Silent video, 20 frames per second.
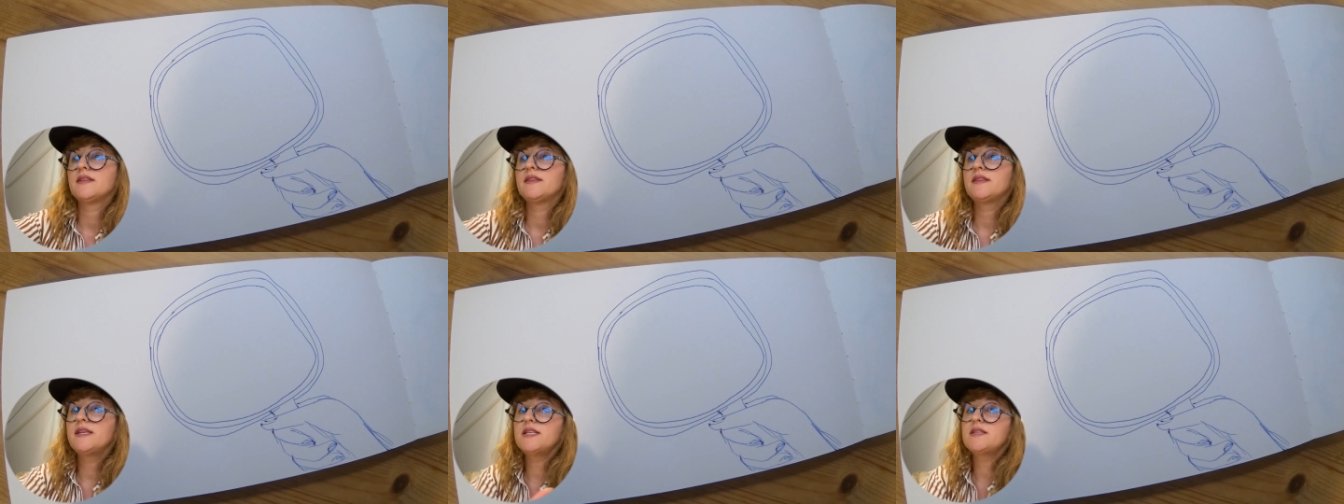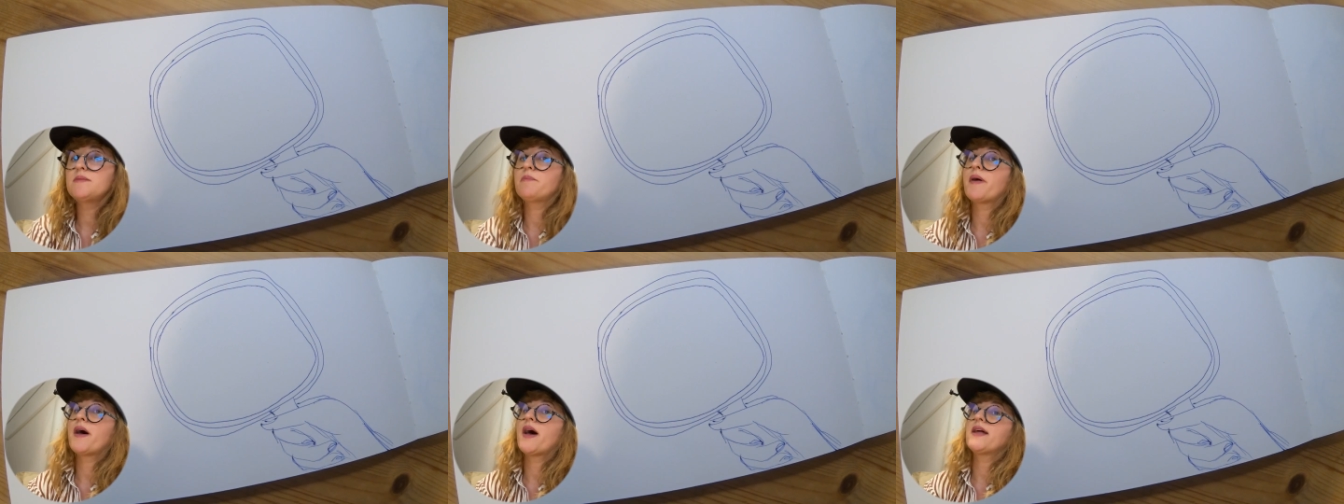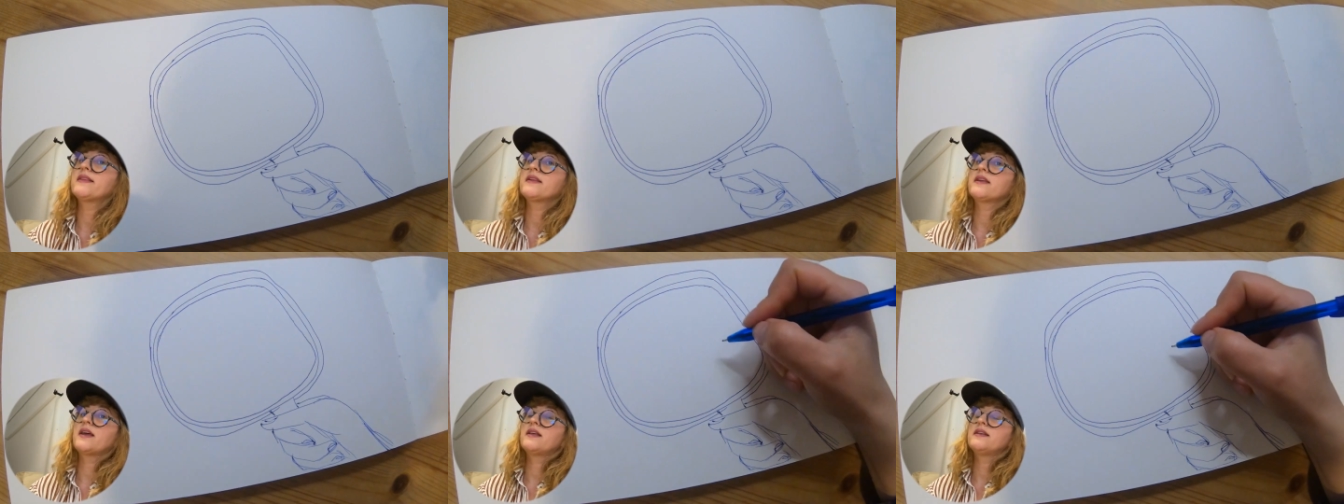This
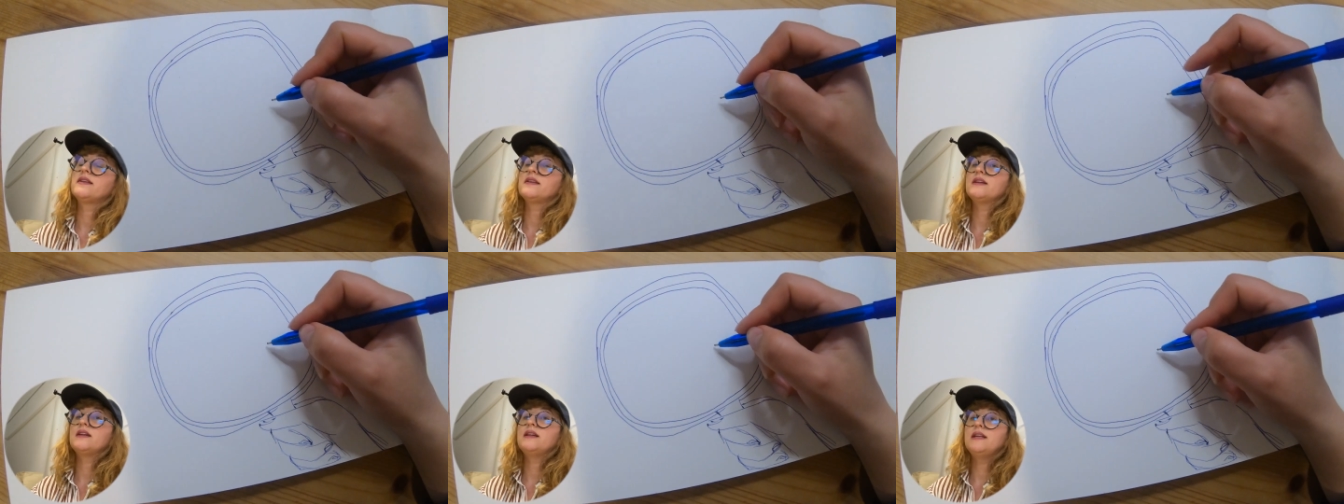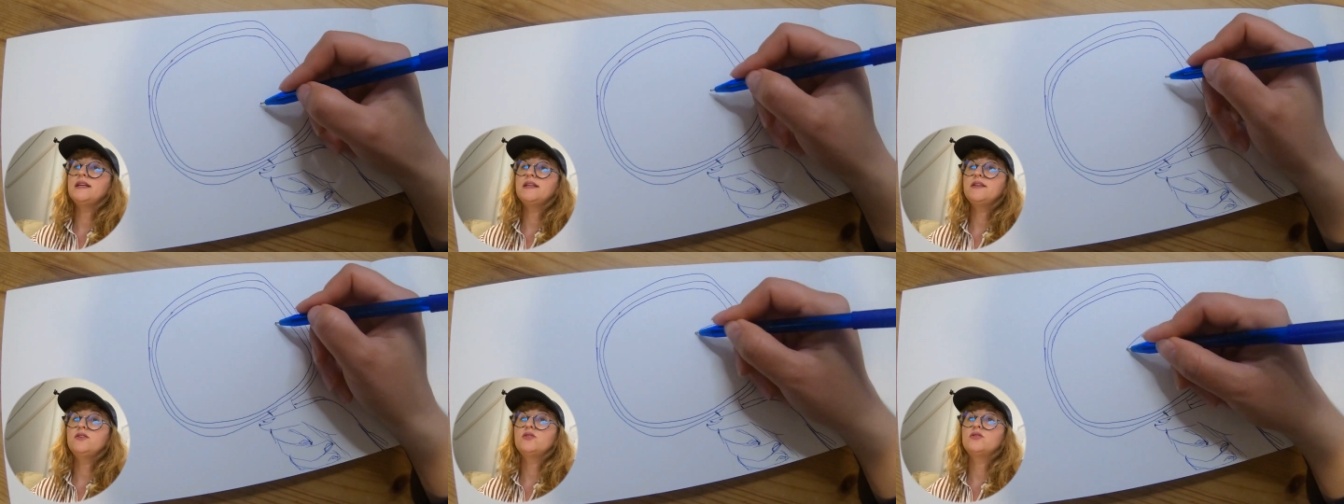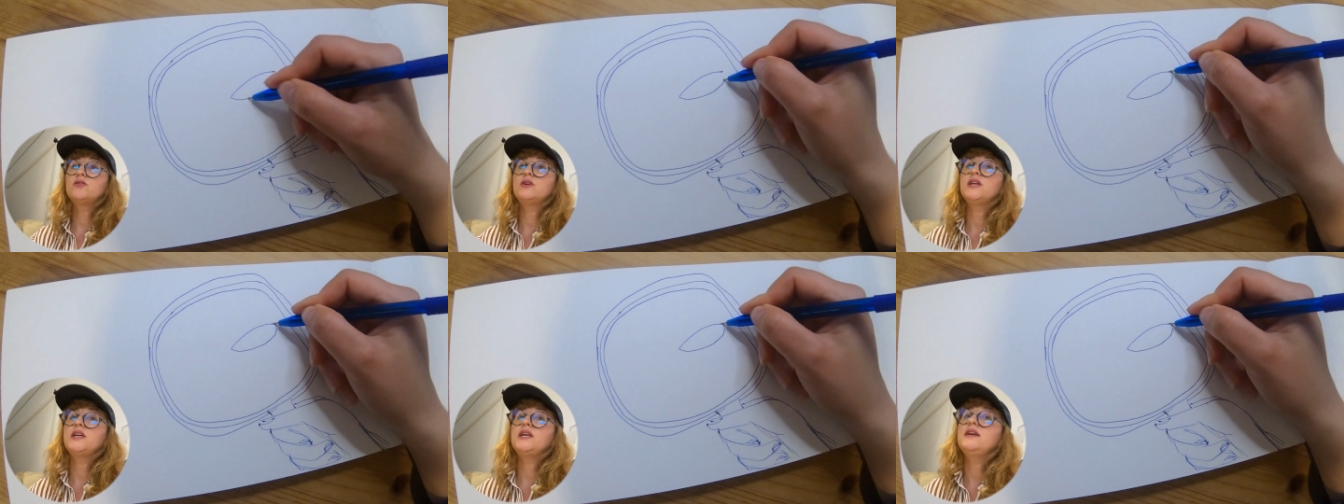path can lead
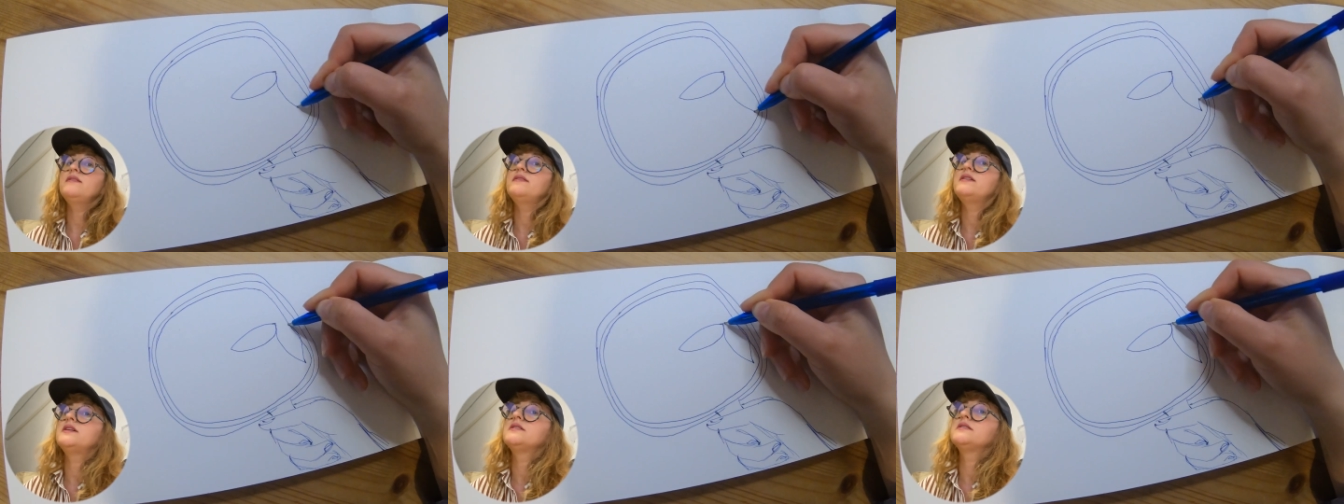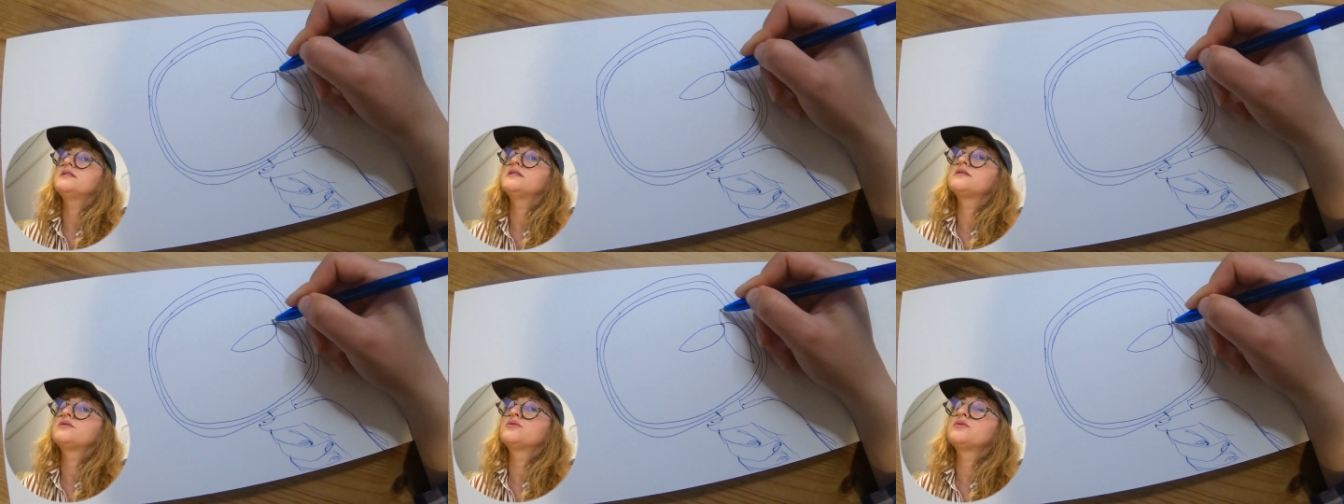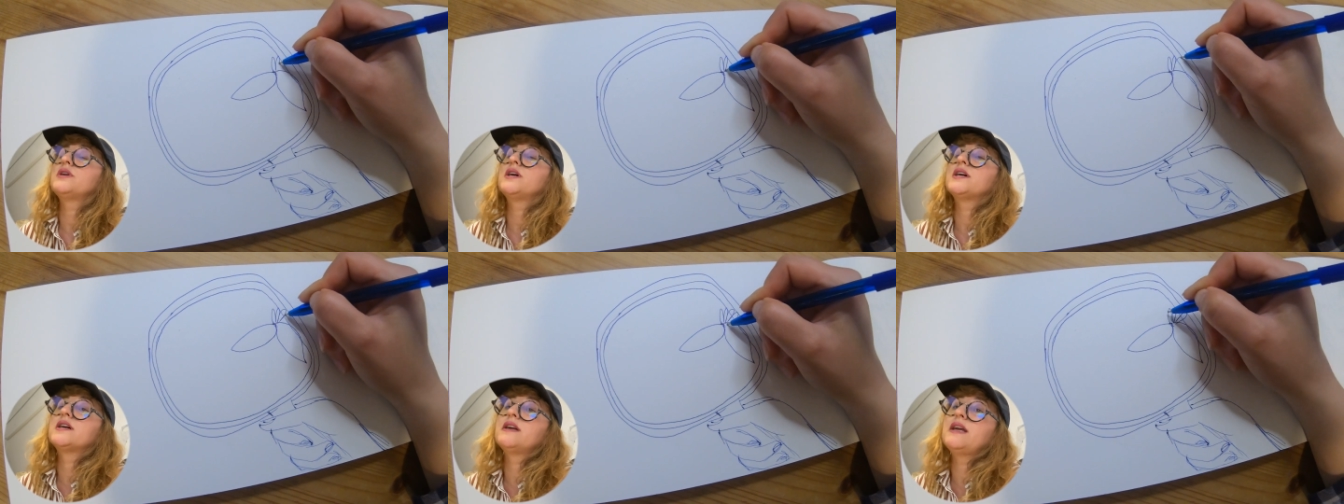you even
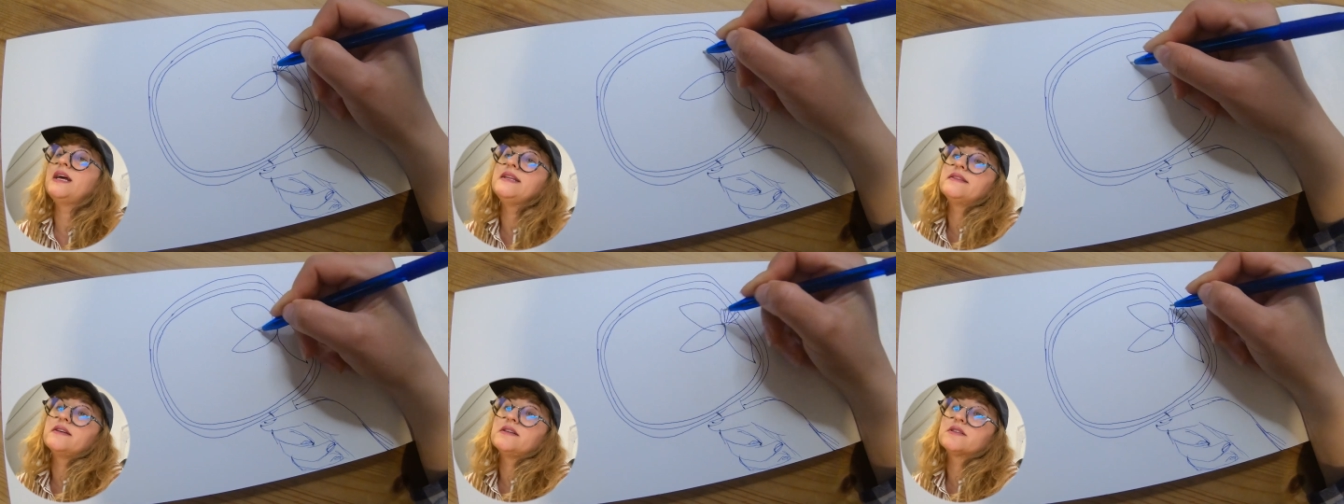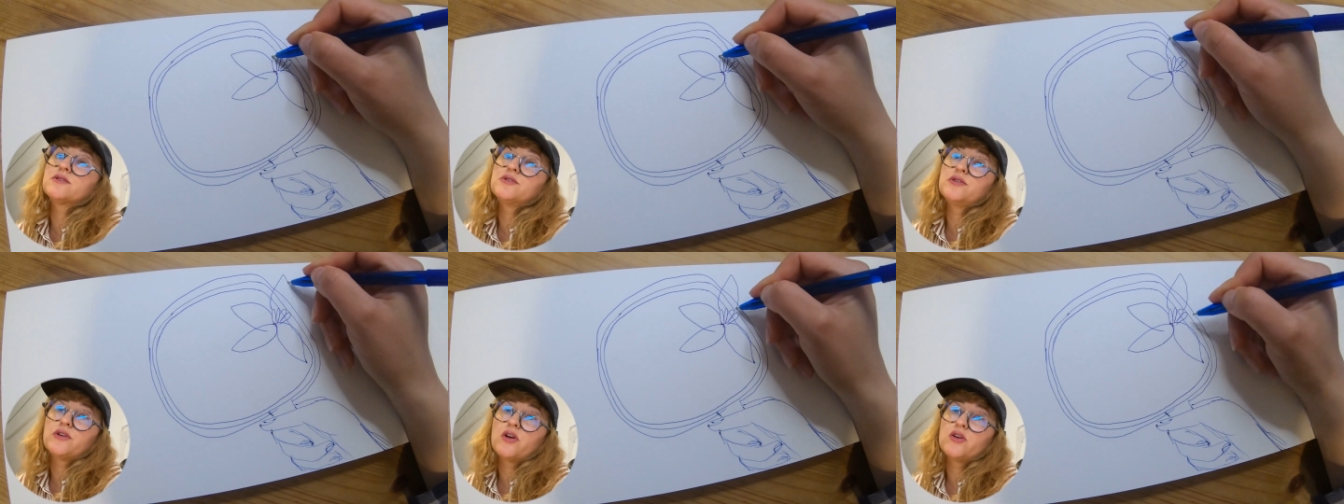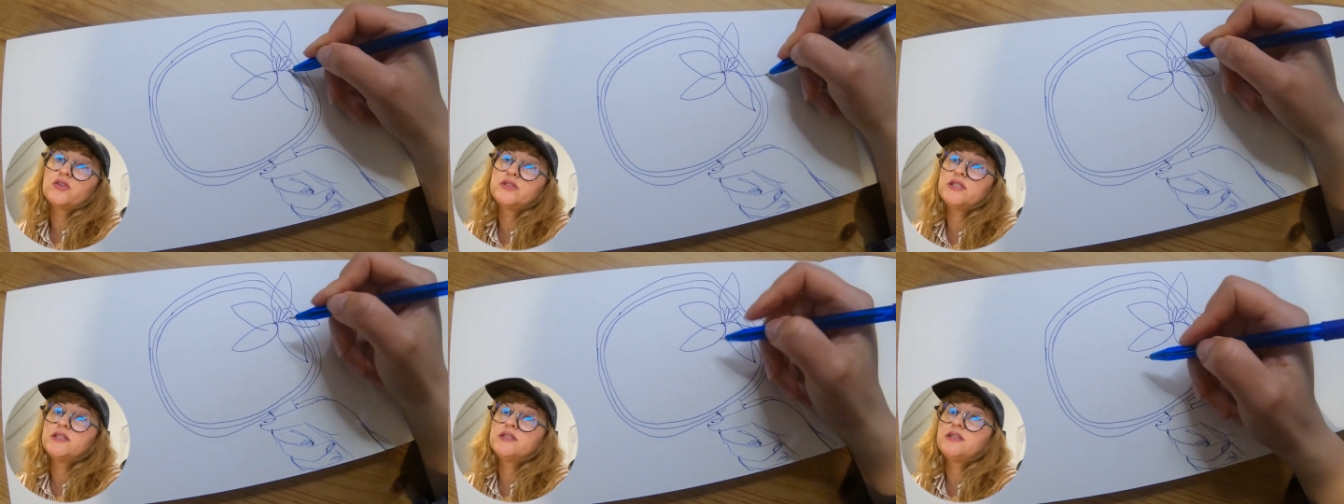to a greater
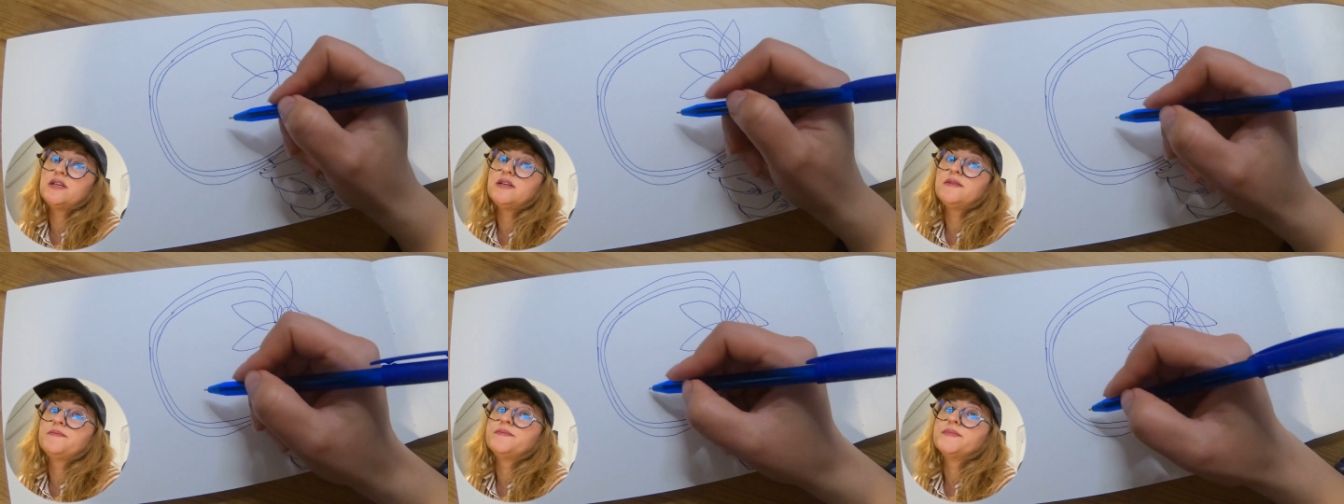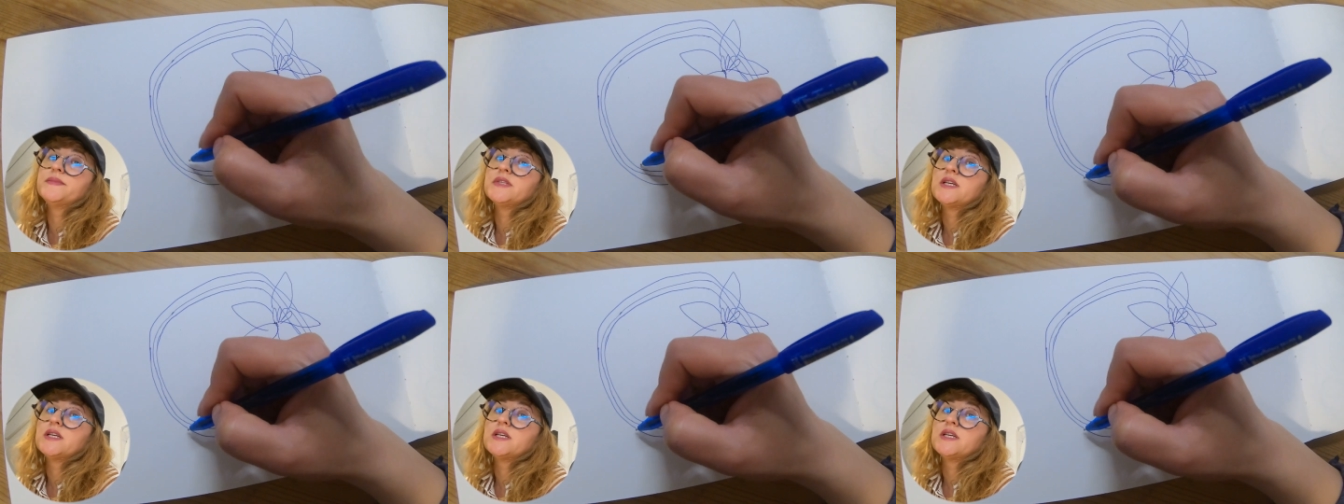curiosity,